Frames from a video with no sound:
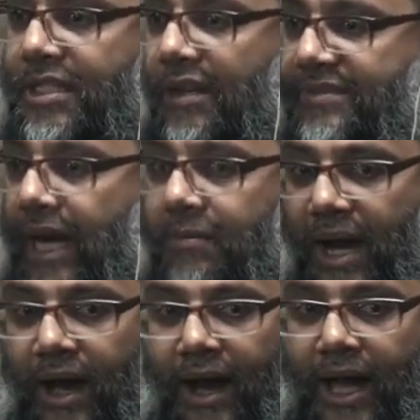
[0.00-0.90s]
shoved down
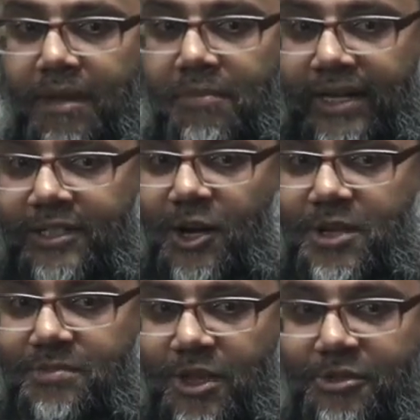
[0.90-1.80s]
my eye, my
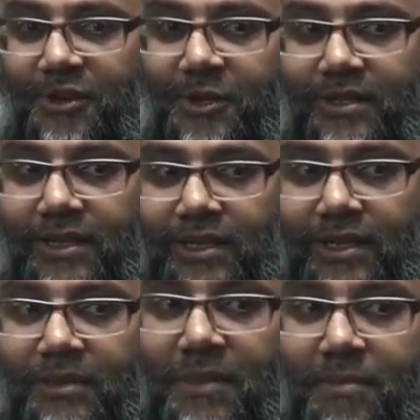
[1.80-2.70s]
nose, my throat,
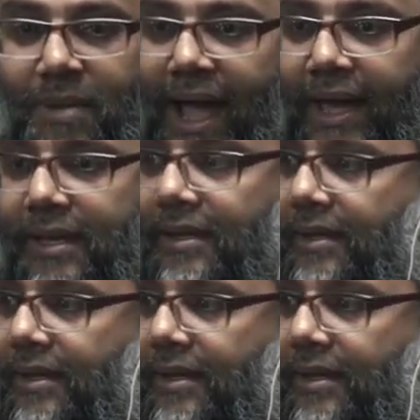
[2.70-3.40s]
my back,